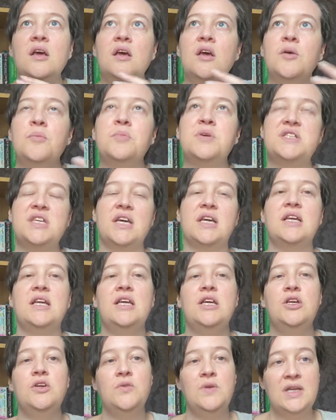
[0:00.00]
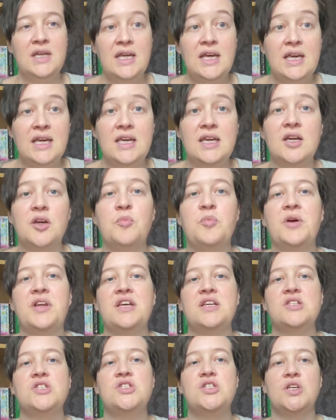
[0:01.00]
particularly unique, but
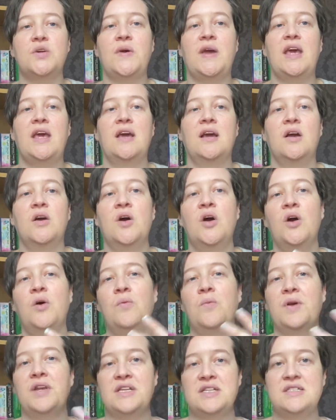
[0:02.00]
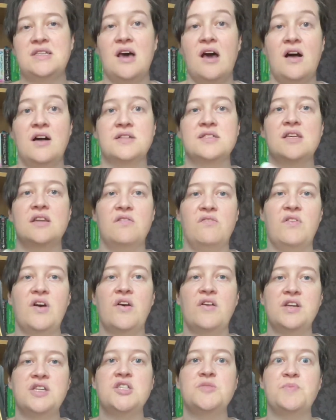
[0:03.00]
it's doing what it does in a
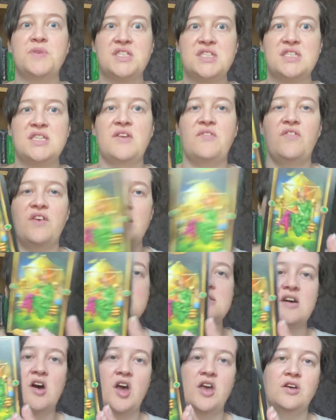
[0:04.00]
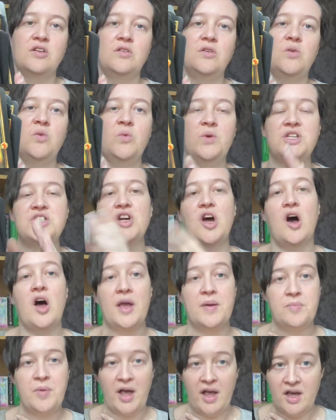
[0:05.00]
very specific style, which
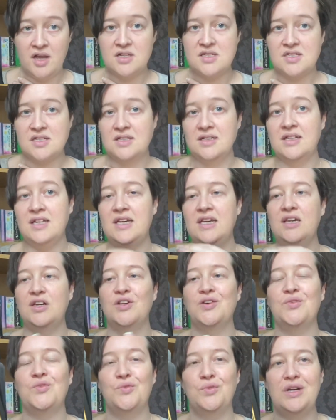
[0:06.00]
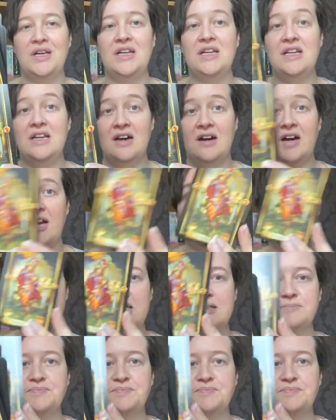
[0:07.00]
I personally really like.